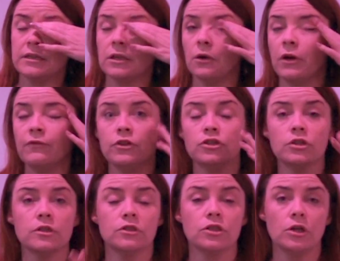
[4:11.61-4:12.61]
So if you
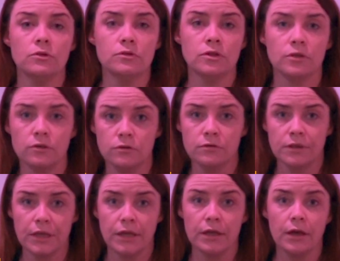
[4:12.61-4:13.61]
just go to
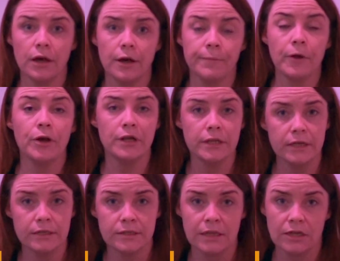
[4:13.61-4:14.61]
the early
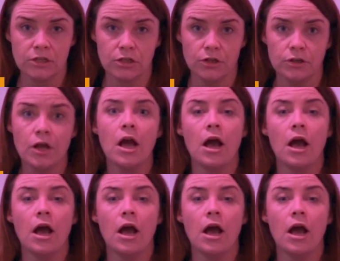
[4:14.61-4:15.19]
years section